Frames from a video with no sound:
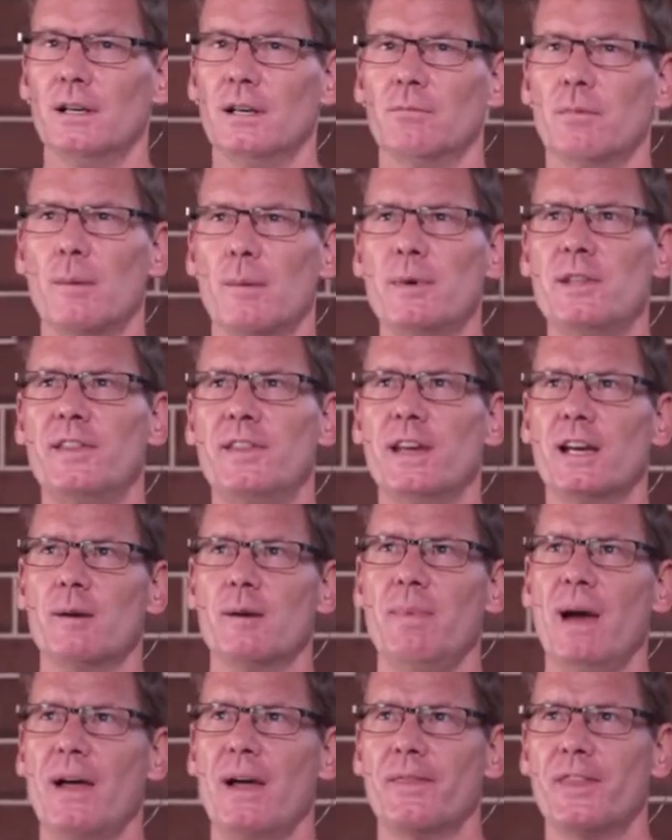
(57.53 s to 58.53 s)
When we think
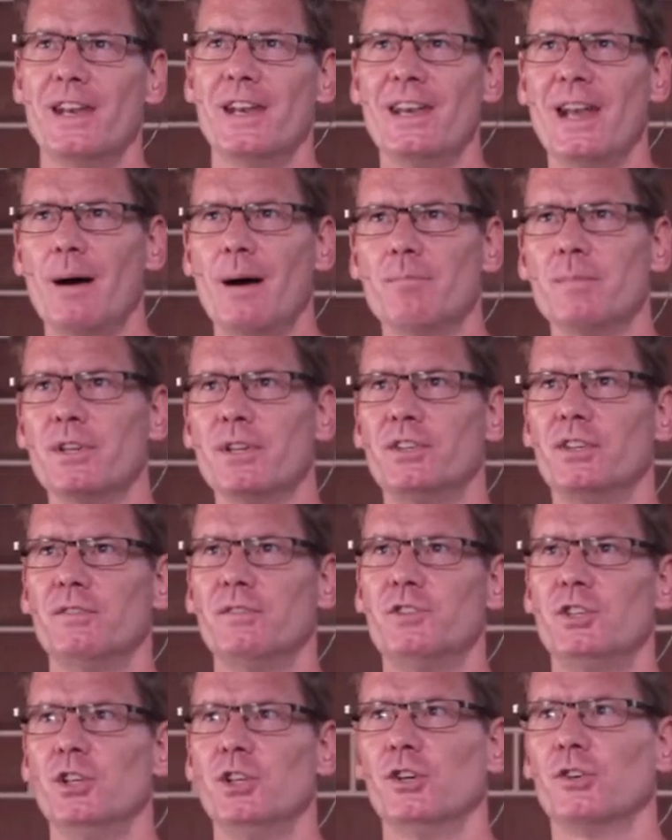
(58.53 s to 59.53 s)
about the numbers of
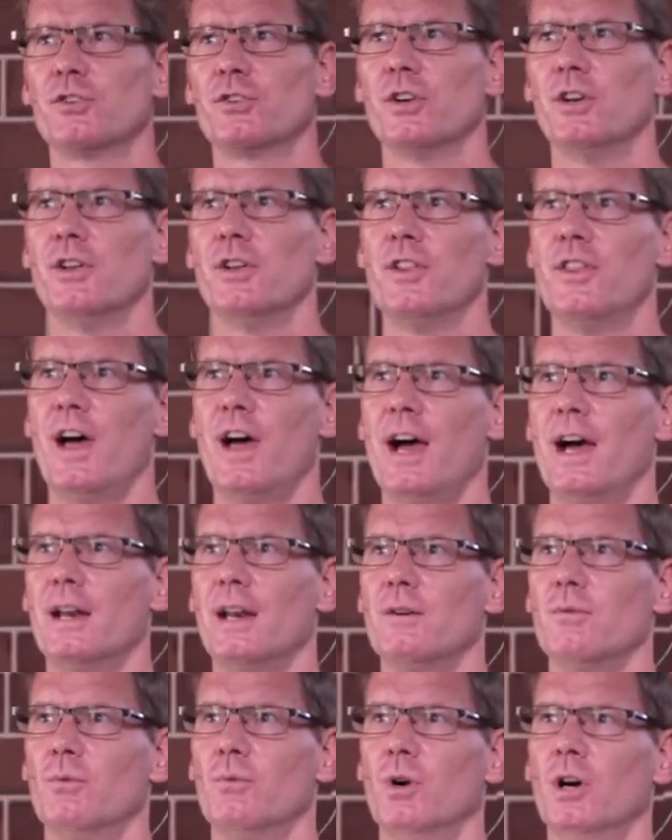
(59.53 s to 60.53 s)
children
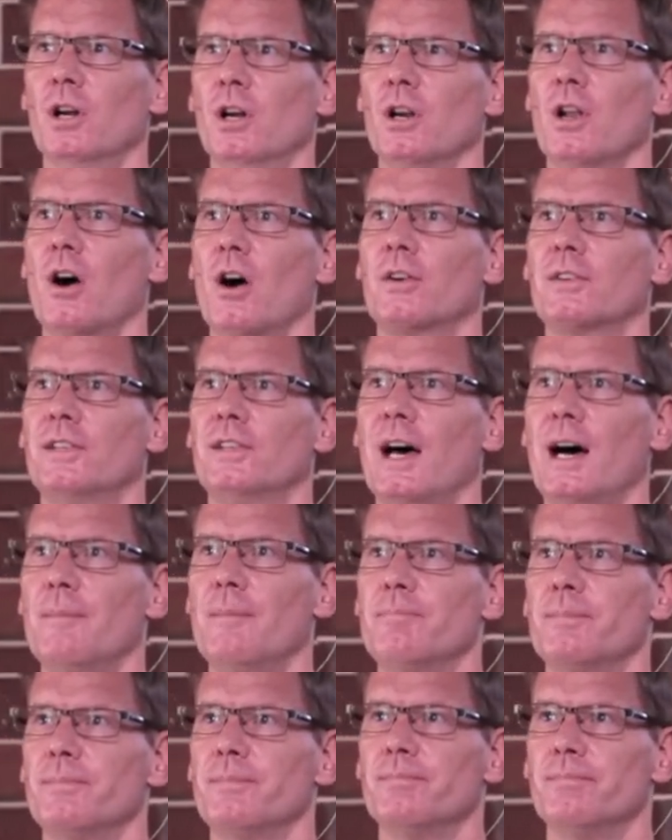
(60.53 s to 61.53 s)
that were locked
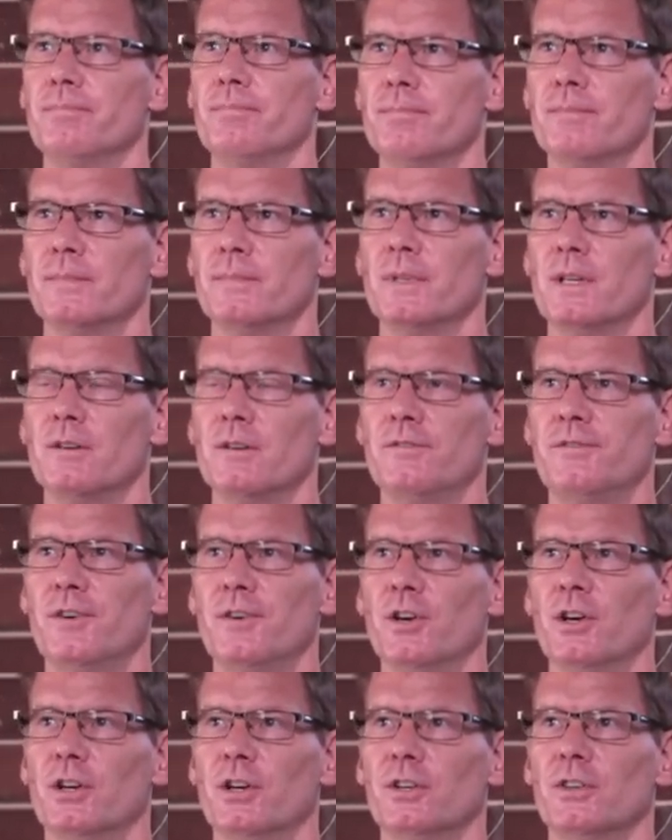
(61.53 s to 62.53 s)
up
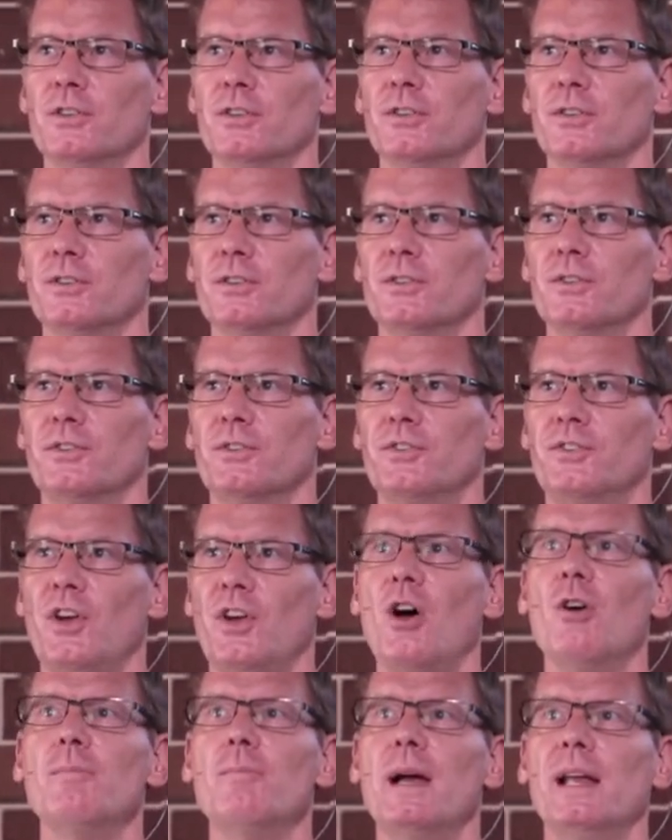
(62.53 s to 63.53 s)
for
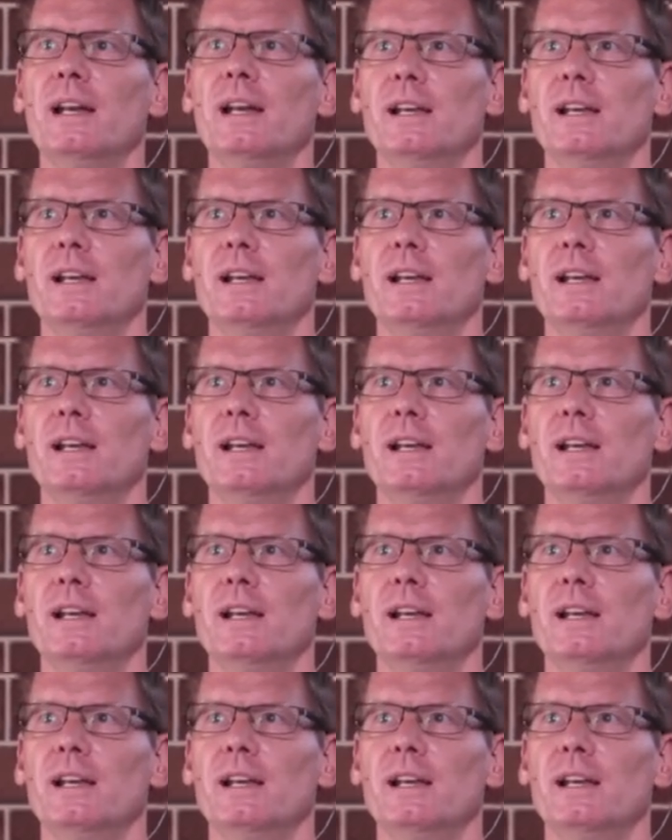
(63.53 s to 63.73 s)
so many